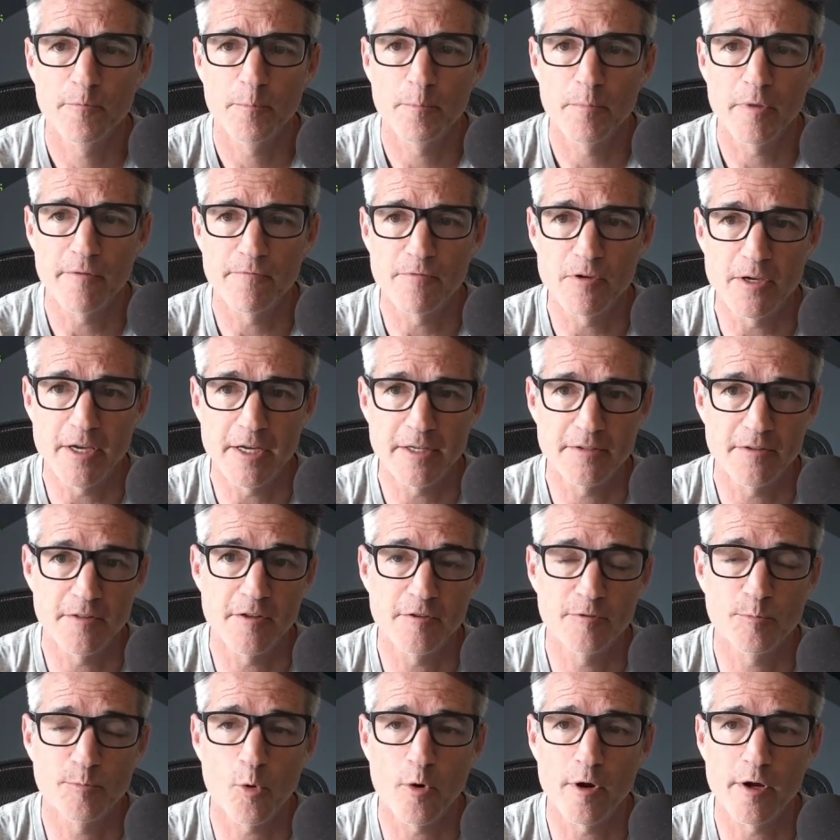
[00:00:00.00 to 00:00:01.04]
if you get to
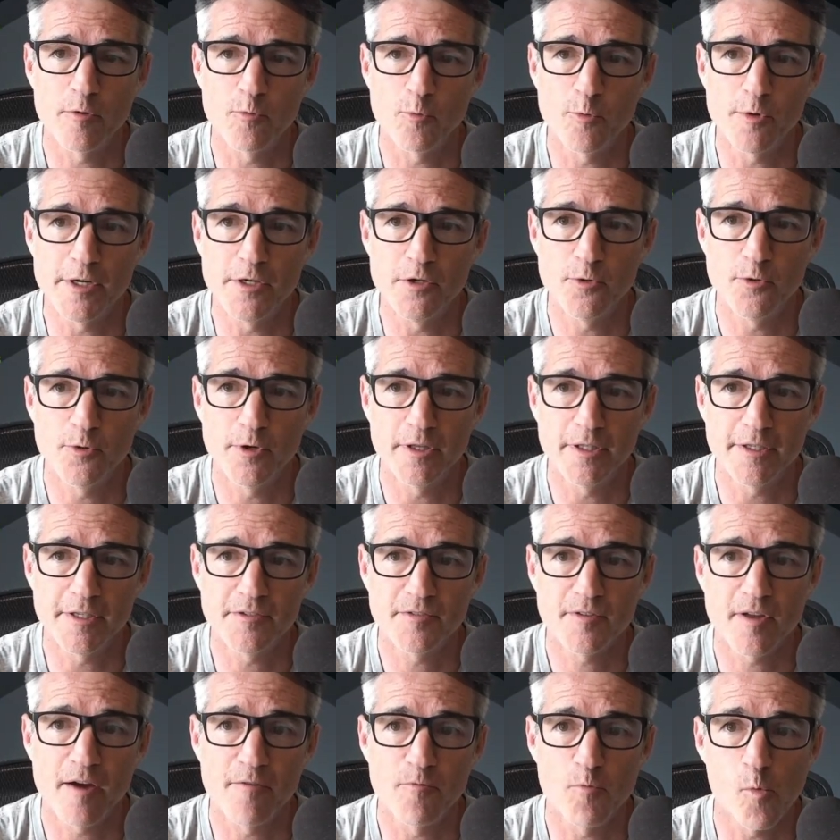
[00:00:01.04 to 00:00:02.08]
this point, we do at least
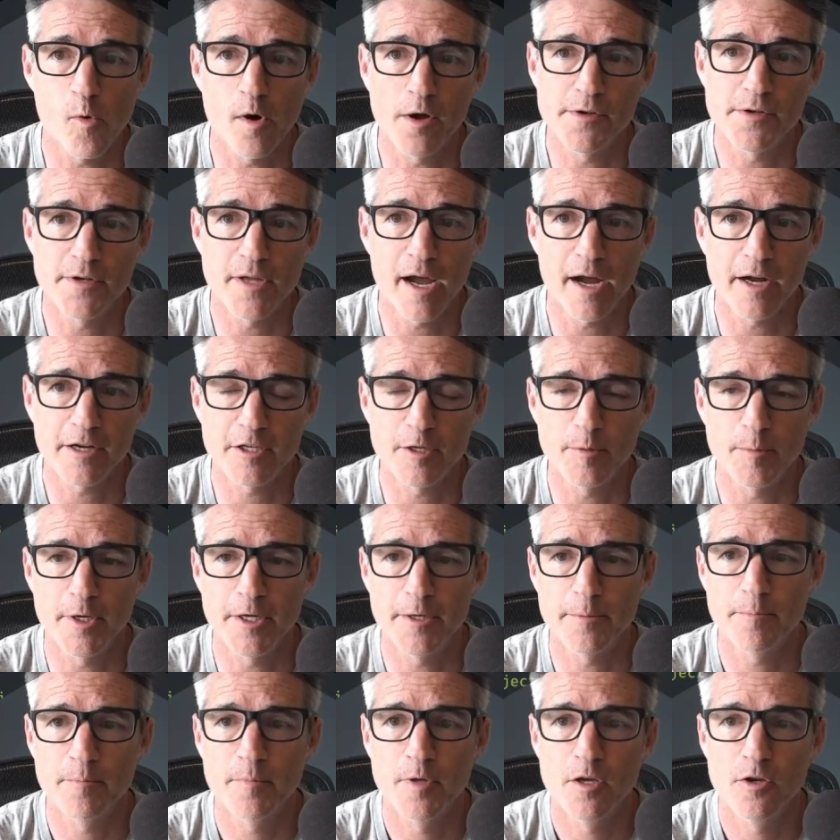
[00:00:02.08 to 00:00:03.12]
have one
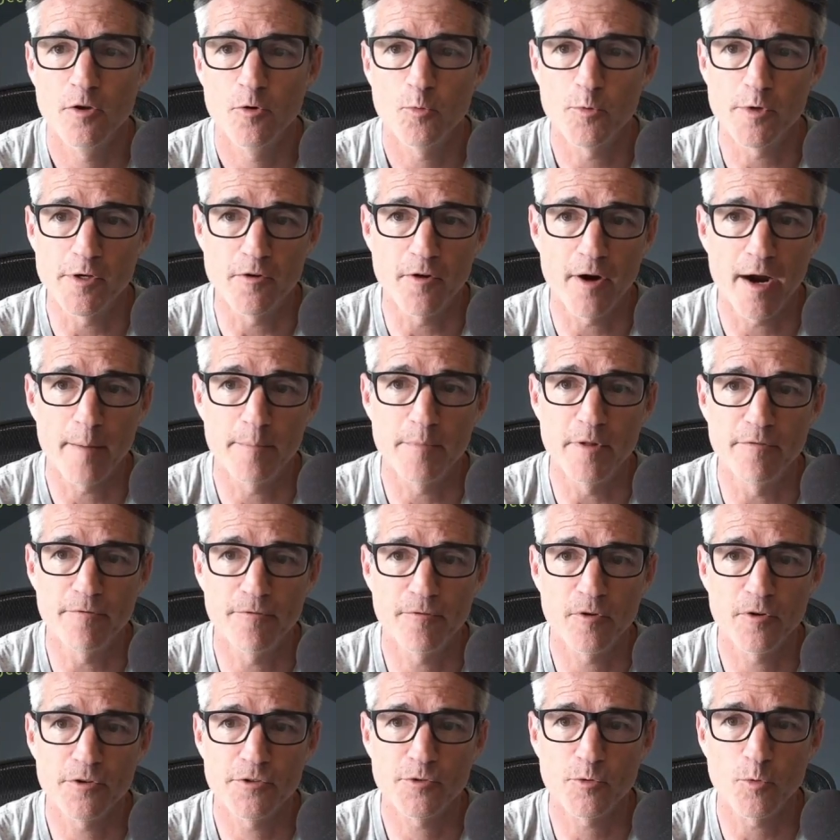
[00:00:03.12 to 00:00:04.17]
document. We grab the
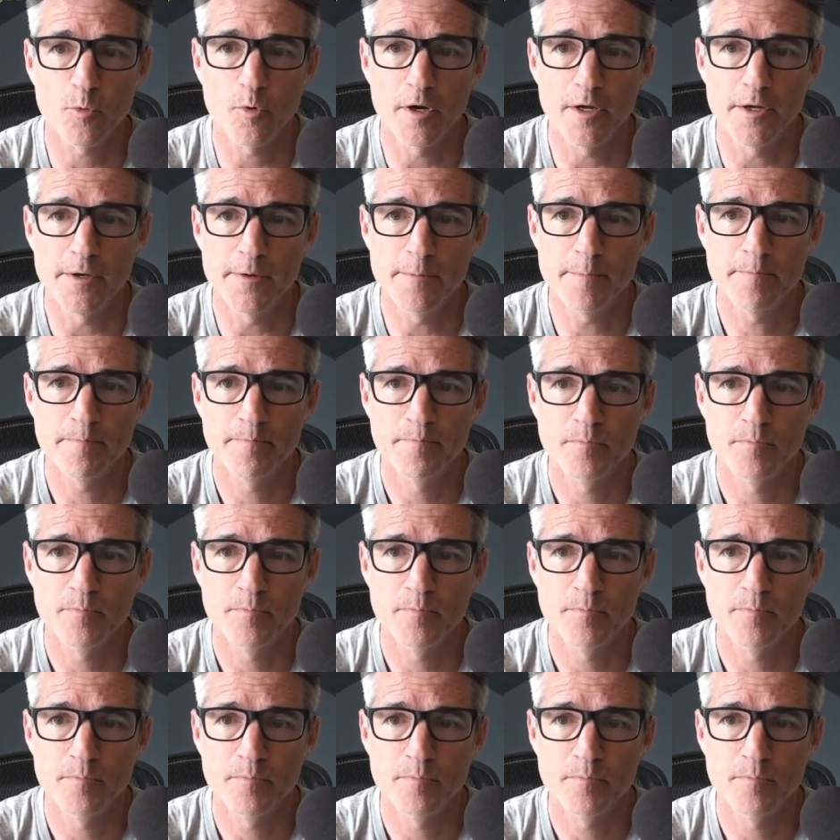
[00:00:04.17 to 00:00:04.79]
first one,